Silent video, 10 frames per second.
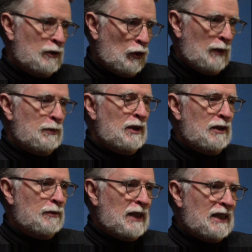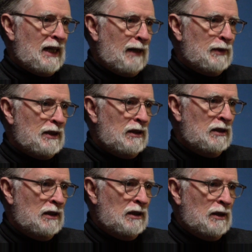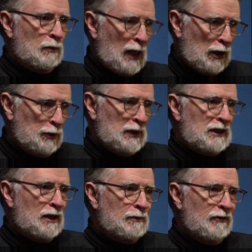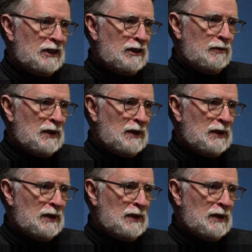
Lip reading: go up there to my cabin. Molly would come visit